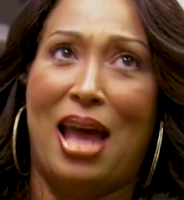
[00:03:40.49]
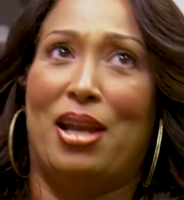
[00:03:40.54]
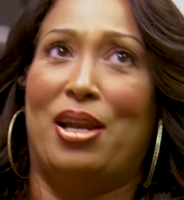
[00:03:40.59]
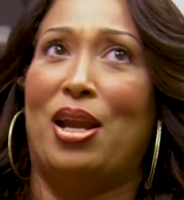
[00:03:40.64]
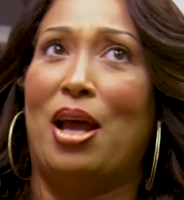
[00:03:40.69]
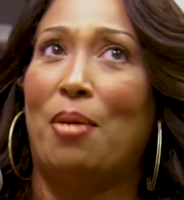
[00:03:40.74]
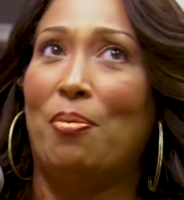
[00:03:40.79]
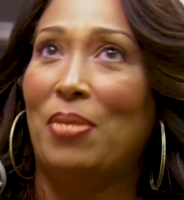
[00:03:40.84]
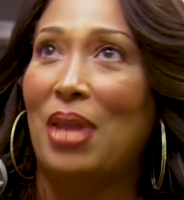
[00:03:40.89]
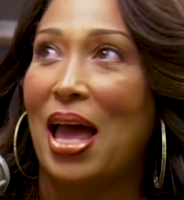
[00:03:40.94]
And
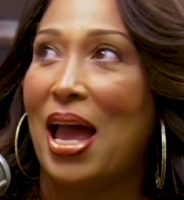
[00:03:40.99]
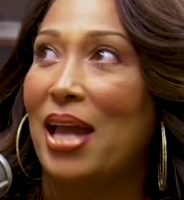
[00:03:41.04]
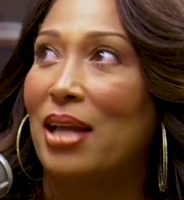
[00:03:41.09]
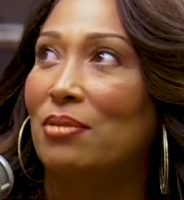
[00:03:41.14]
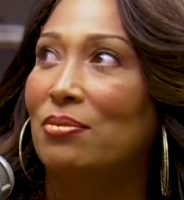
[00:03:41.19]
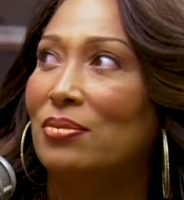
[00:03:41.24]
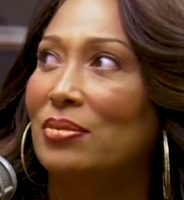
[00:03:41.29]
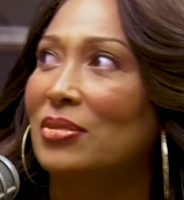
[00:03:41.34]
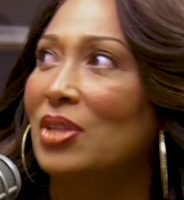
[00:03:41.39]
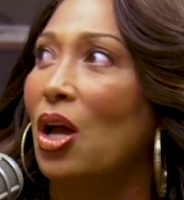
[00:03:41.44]
I'm like,
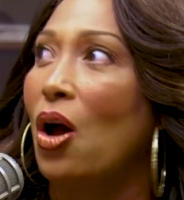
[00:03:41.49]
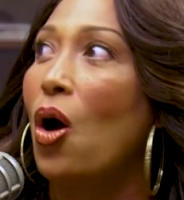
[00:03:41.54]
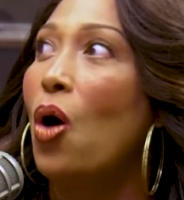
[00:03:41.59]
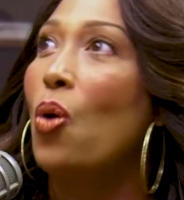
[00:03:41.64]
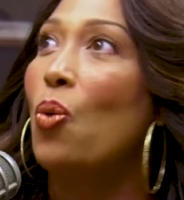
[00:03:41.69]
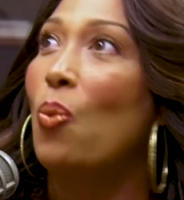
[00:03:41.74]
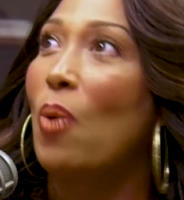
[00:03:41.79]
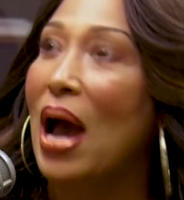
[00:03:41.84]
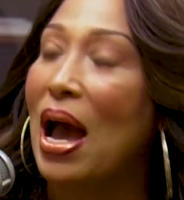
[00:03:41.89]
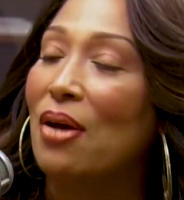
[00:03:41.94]
oh,
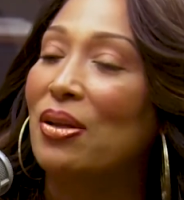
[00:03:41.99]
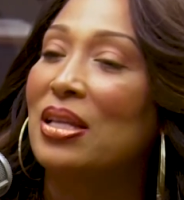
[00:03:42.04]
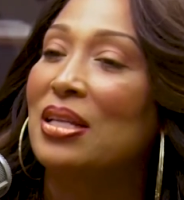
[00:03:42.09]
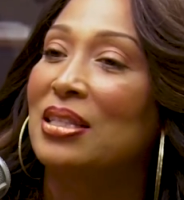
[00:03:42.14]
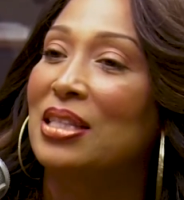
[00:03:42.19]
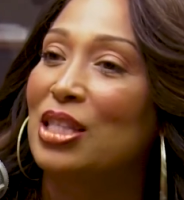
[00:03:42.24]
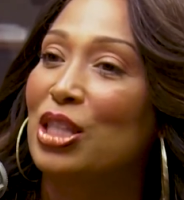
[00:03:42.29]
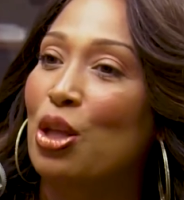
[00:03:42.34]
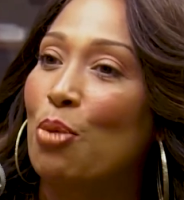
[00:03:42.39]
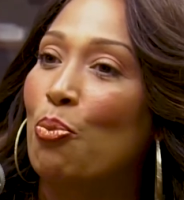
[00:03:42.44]
wow, this
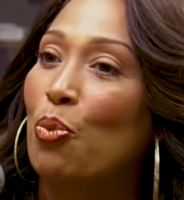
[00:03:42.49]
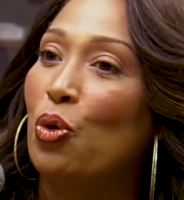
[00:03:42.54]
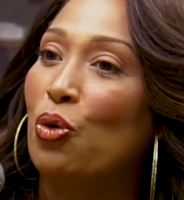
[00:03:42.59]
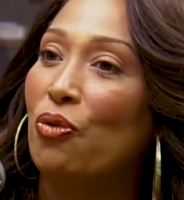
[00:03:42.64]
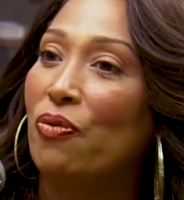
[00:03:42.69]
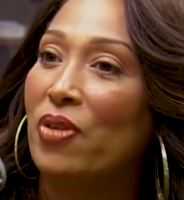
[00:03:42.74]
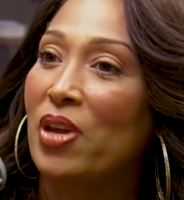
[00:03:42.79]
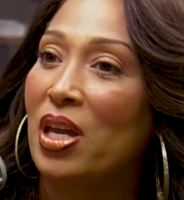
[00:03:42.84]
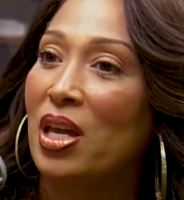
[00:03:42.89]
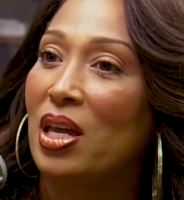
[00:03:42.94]
is the
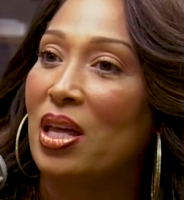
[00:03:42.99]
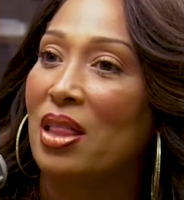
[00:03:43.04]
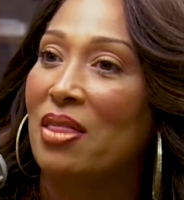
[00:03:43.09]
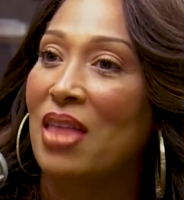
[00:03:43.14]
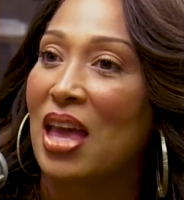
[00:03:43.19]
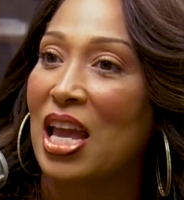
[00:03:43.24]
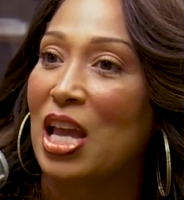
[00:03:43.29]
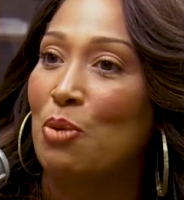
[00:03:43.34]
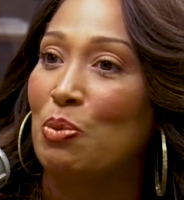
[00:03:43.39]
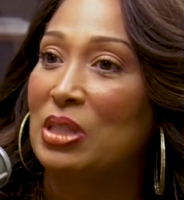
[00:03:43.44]
movie that
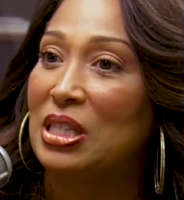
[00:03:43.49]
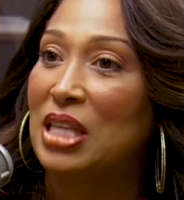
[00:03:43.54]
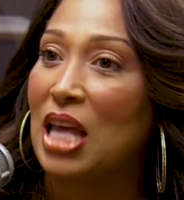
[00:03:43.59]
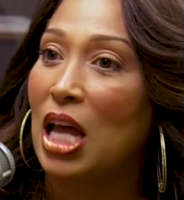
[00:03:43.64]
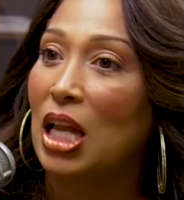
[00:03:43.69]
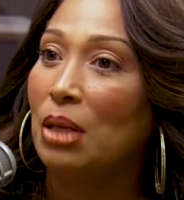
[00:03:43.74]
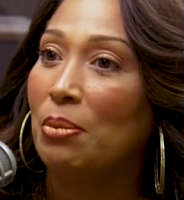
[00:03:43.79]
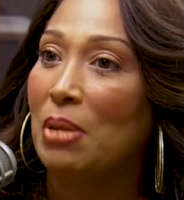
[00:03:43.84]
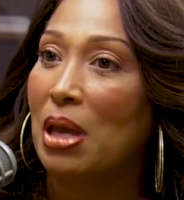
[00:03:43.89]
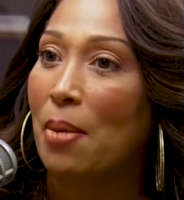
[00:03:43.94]
he was
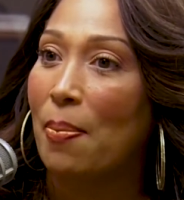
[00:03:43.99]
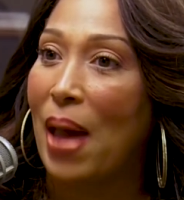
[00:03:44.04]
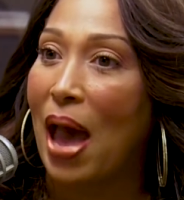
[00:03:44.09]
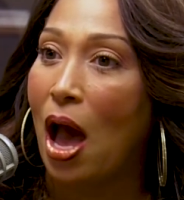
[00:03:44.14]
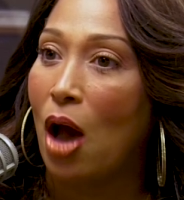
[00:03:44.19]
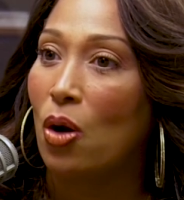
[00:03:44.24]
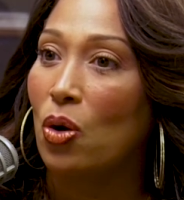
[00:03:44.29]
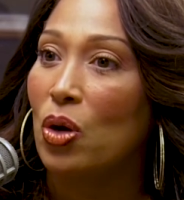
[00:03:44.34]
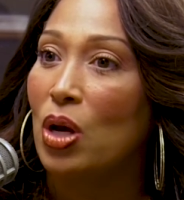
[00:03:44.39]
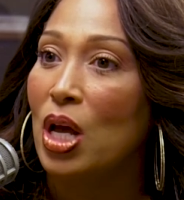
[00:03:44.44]
telling me
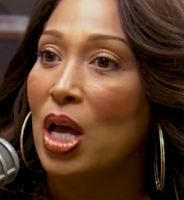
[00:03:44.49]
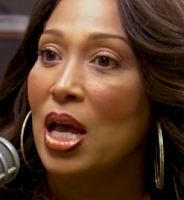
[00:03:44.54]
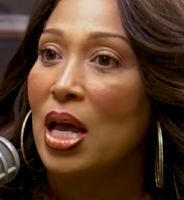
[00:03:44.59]
about.